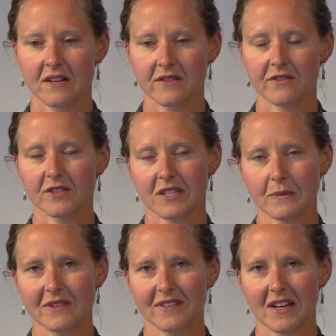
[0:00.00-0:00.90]
For
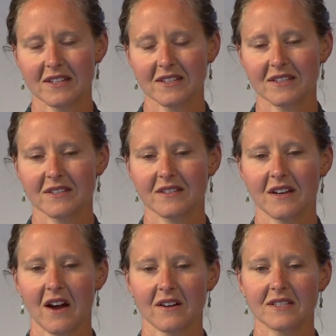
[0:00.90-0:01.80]
some of us,
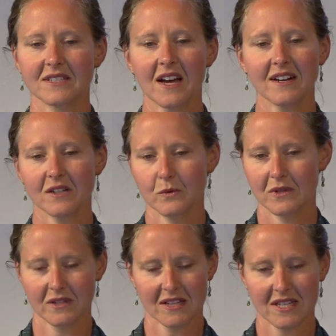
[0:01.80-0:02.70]
our entire
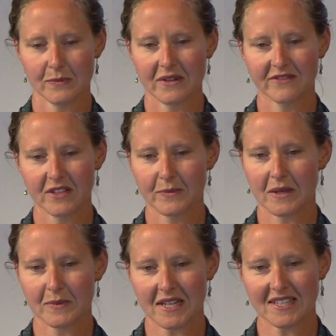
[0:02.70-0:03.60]
world has been flipped
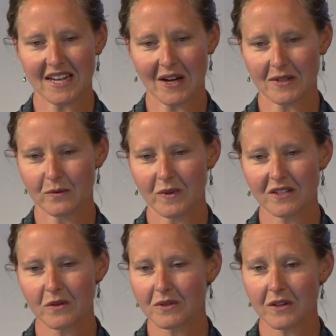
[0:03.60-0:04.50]
upside down, and we
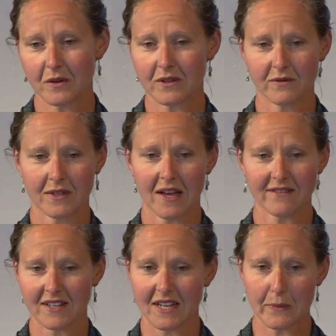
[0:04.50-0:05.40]
don't know if we'll
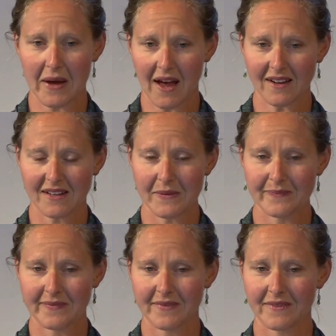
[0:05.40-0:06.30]
ever get it back.
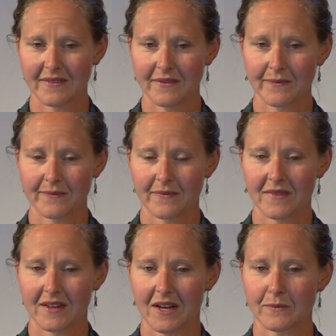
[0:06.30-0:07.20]

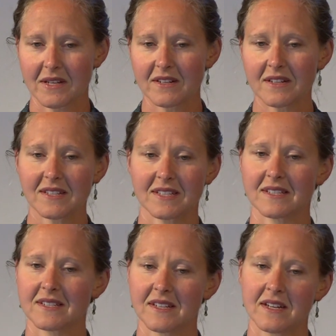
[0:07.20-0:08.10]
I'm
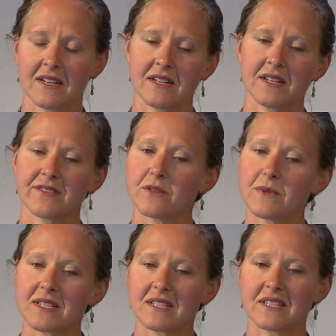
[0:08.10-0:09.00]
curious if the
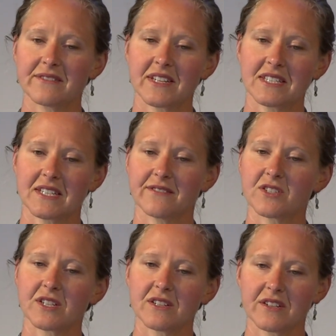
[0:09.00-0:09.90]
recent events have
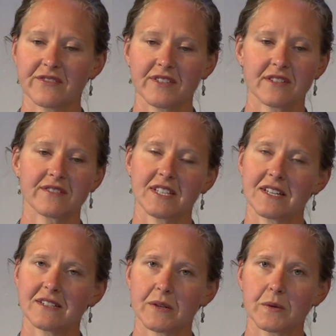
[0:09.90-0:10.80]
triggered a fear of the
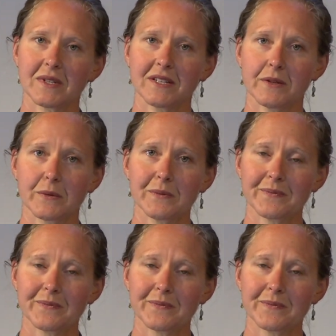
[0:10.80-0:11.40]
unknown in you.